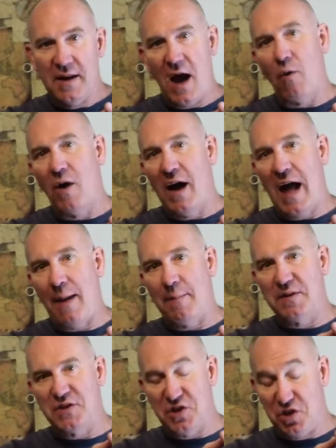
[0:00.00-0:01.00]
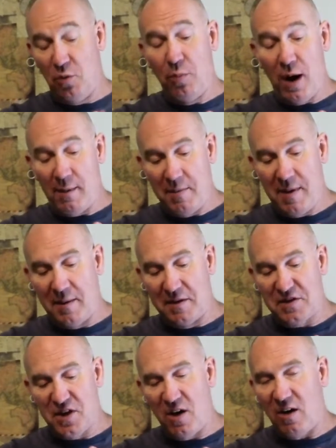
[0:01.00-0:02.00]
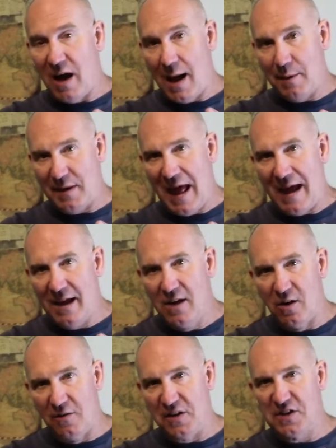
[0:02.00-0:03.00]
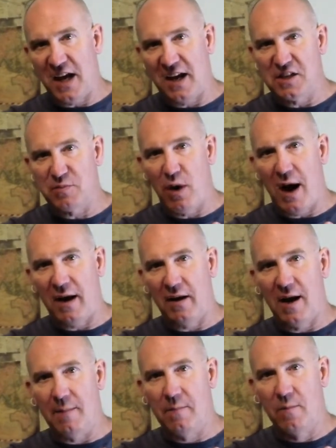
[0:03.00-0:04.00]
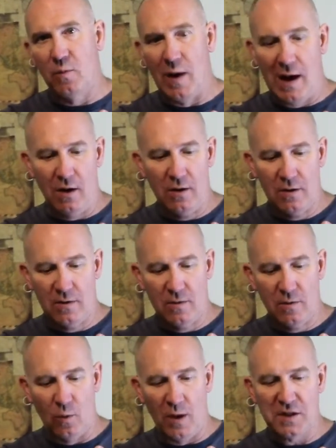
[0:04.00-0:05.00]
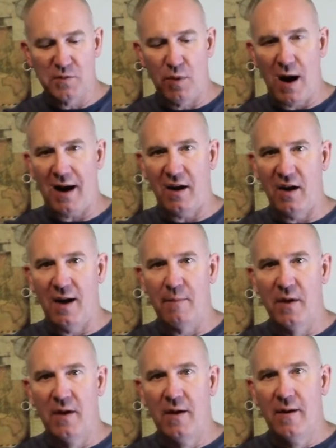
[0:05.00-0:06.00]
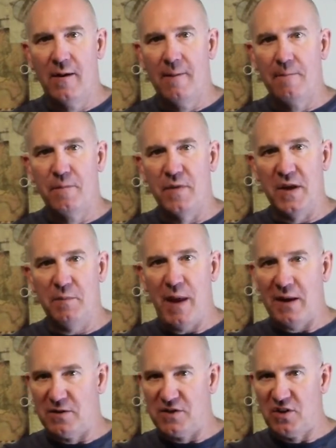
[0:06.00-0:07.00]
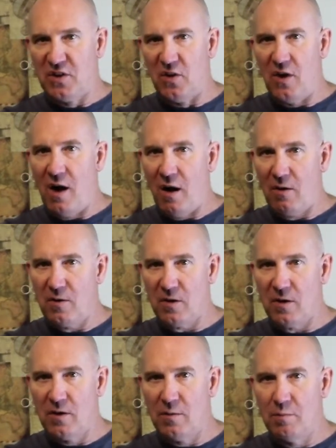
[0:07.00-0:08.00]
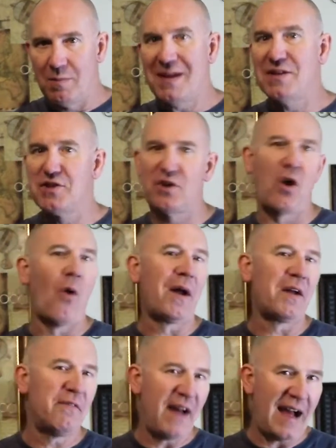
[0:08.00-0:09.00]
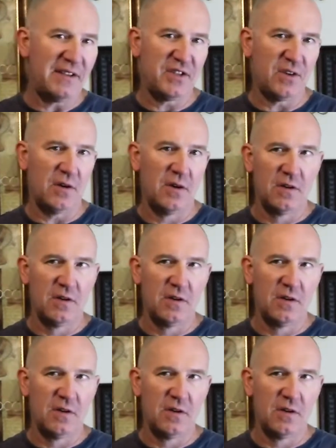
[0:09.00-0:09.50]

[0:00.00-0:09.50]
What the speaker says: Now what happens is you'll probably be able to start climbing that hill in the second sprocket up. Well, 1 sprocket up, the pedal's a little harder, means you're going faster.